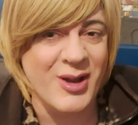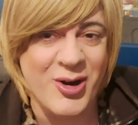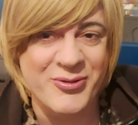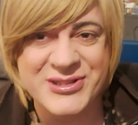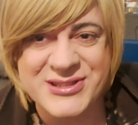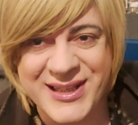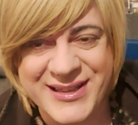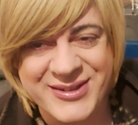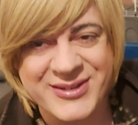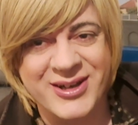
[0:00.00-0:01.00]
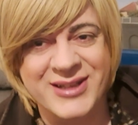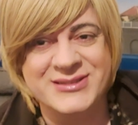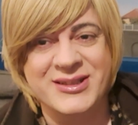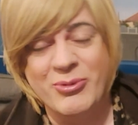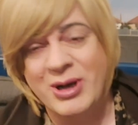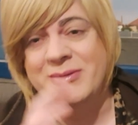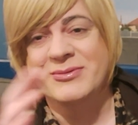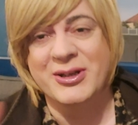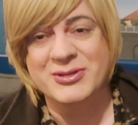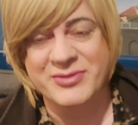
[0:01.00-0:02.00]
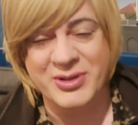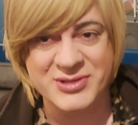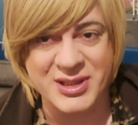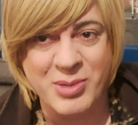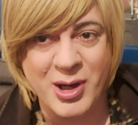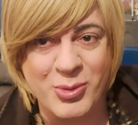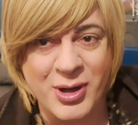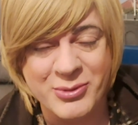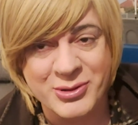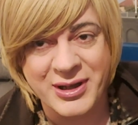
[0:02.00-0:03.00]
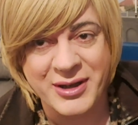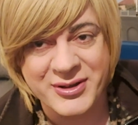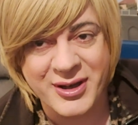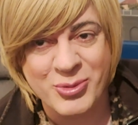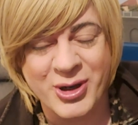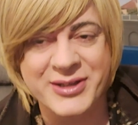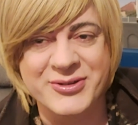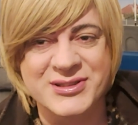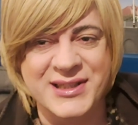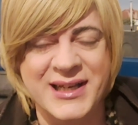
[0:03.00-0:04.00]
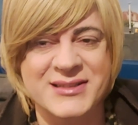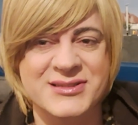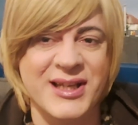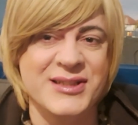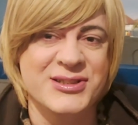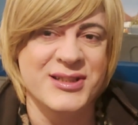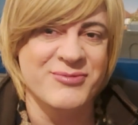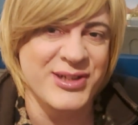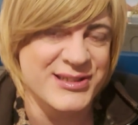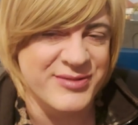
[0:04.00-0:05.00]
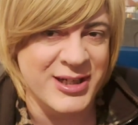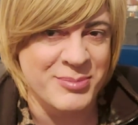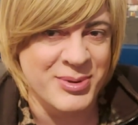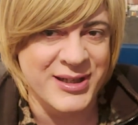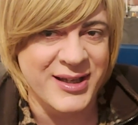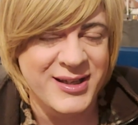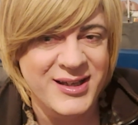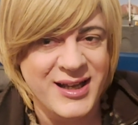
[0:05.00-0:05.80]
obviously you guys, well, those of you who've seen part 1 will know that I'm working on St Anne's Station and redeveloping it,